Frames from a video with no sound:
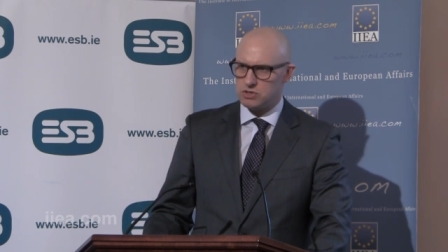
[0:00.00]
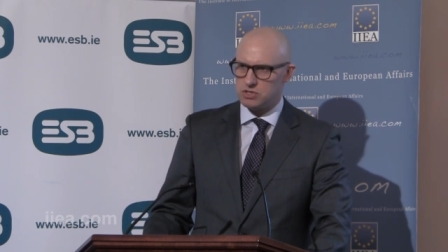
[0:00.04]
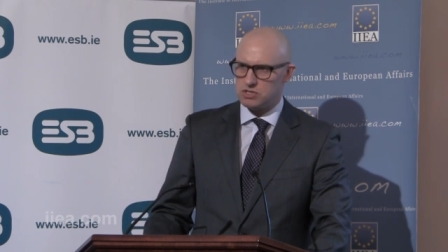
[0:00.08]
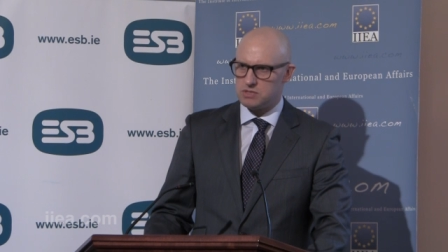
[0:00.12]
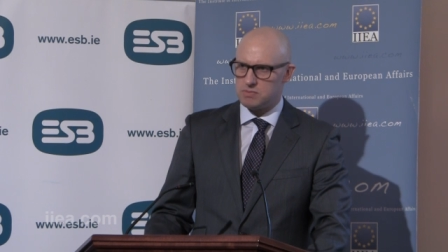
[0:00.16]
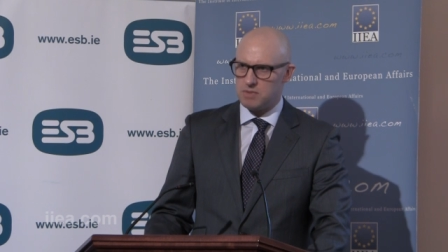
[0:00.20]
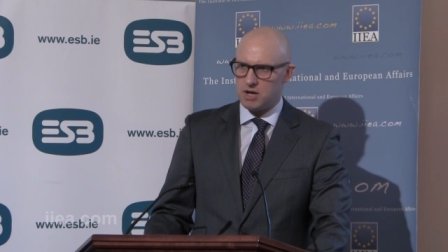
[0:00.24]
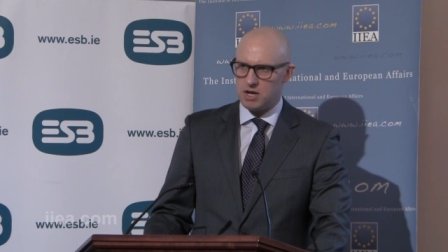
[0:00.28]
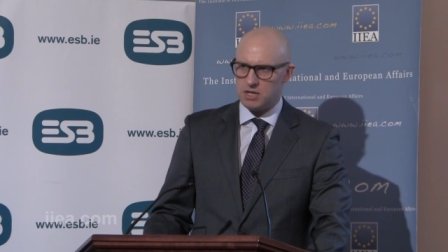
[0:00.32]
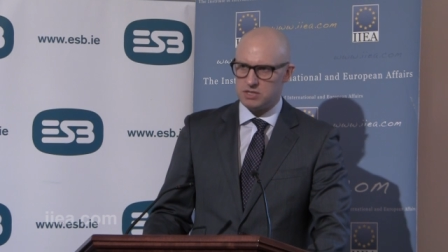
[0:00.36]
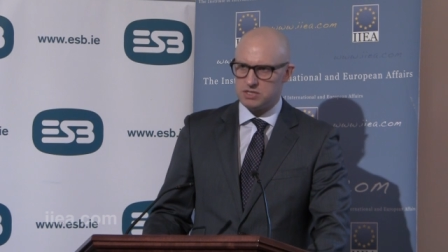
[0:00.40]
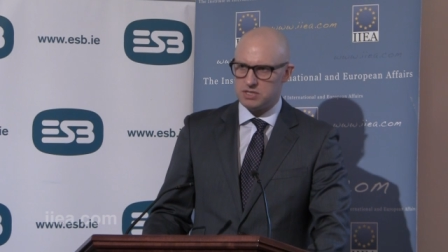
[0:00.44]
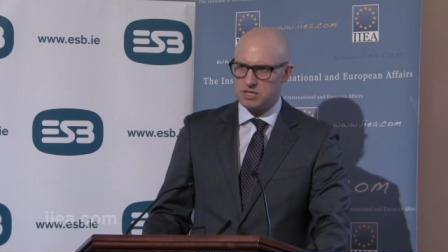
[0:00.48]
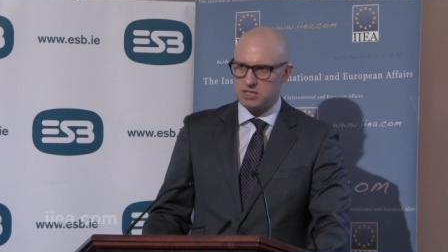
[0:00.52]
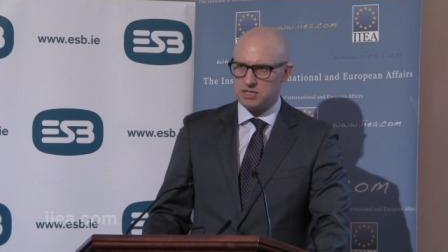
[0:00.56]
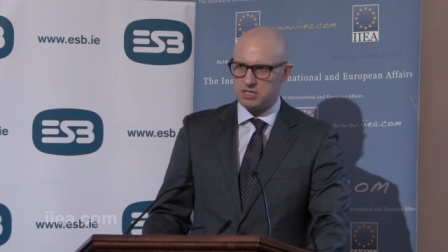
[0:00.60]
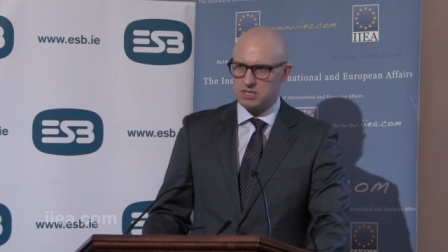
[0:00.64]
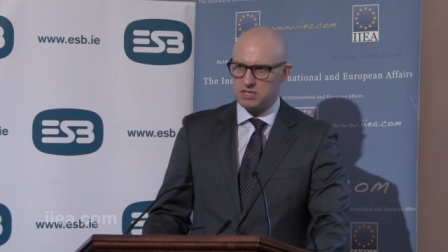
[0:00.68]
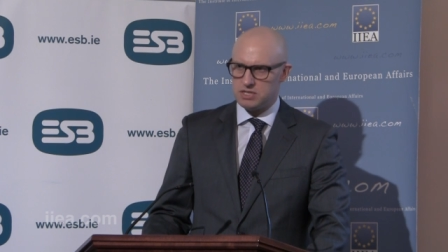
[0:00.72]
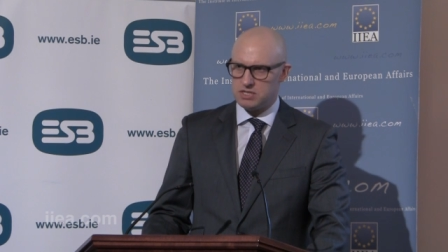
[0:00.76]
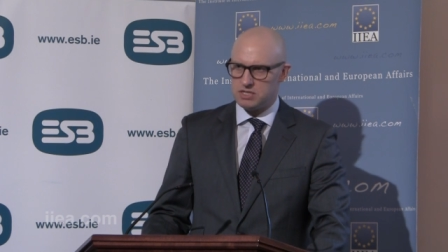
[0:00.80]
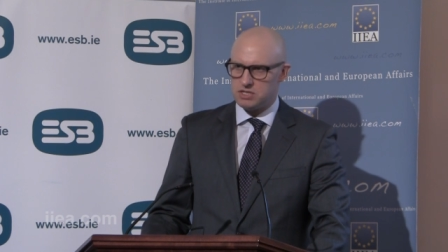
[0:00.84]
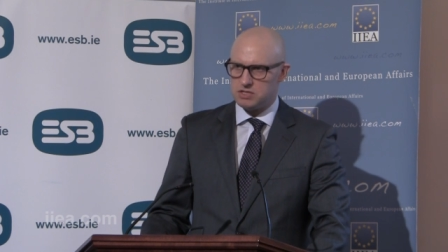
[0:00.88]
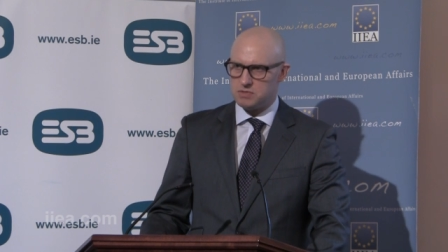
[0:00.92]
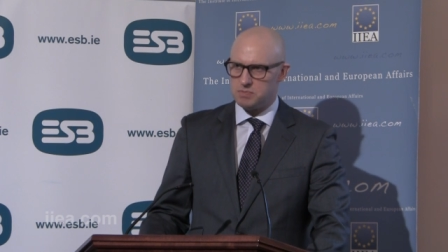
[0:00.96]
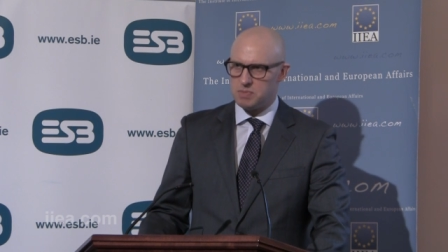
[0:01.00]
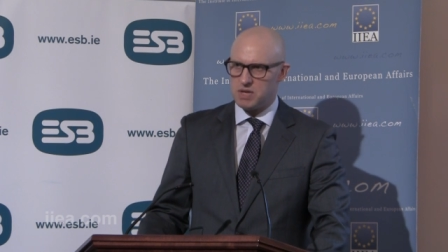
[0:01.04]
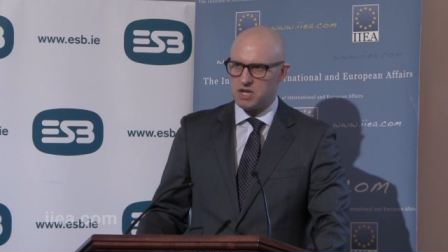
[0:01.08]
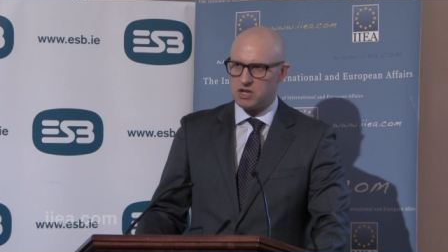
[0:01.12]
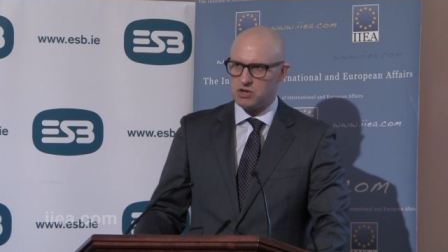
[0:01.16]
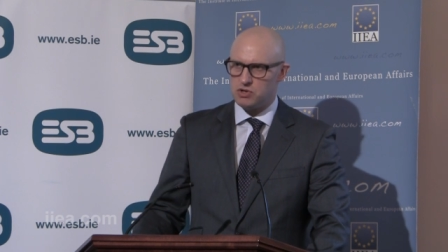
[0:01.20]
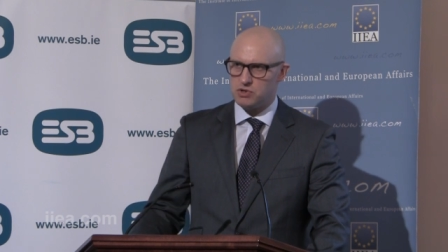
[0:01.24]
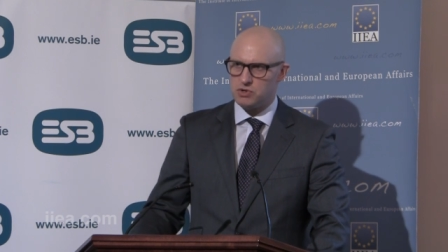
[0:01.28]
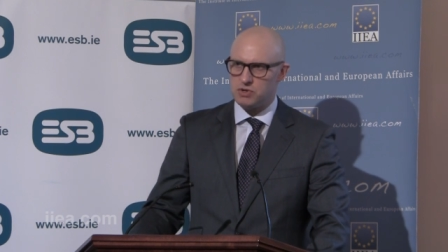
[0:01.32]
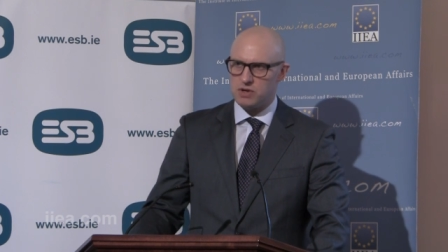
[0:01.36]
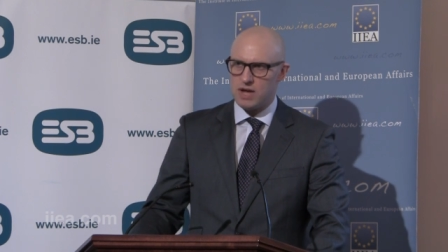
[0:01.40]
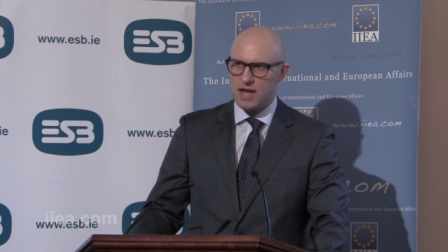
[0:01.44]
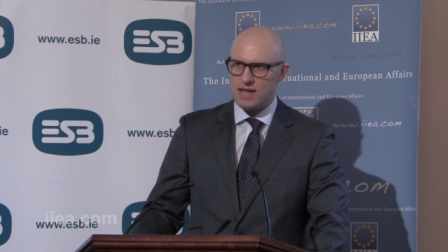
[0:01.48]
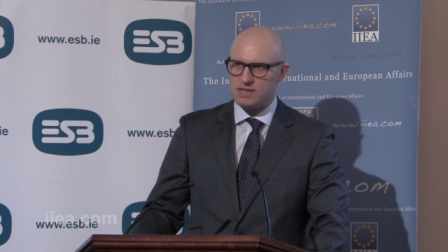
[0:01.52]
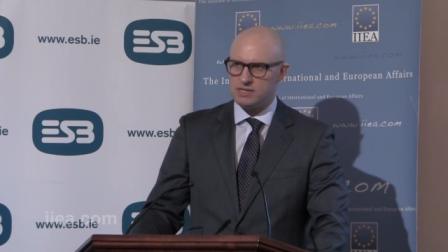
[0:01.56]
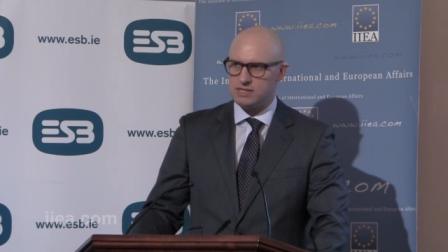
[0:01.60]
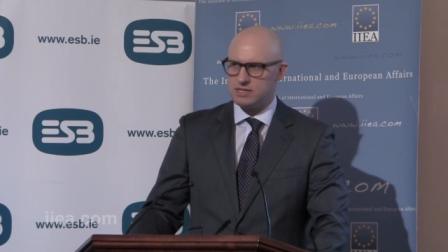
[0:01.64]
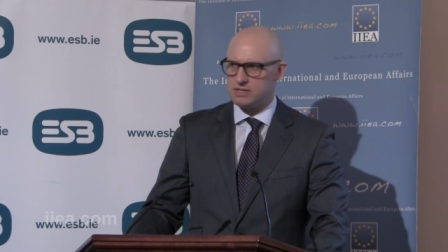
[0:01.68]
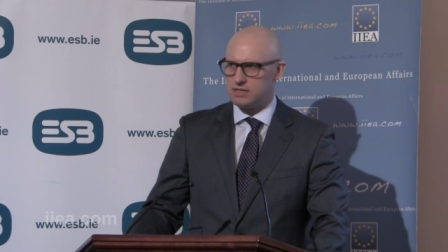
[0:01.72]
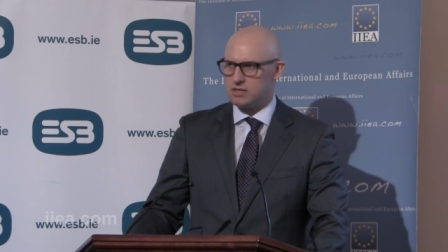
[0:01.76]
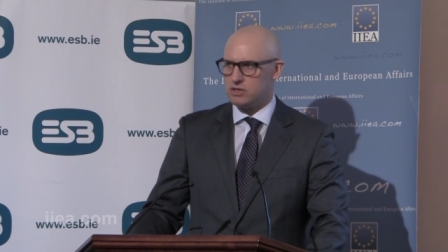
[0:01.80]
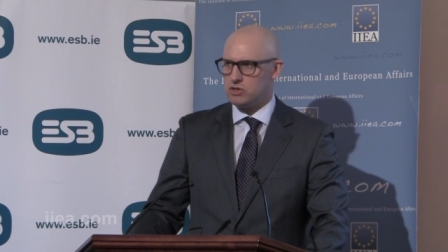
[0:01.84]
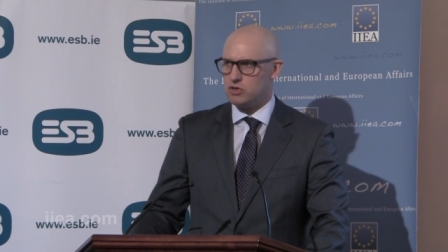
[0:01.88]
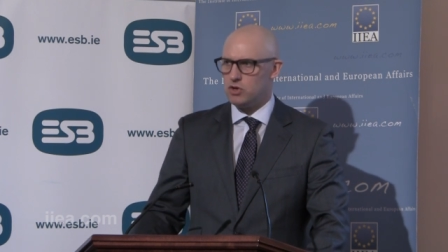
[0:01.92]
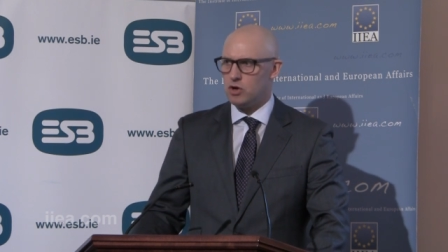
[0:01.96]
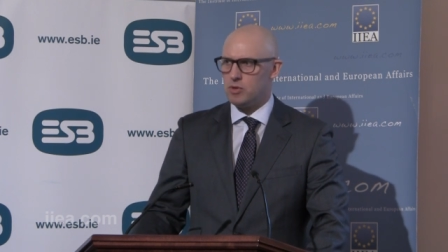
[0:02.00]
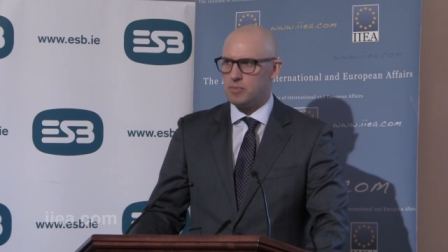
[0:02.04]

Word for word: on smart cities has been created and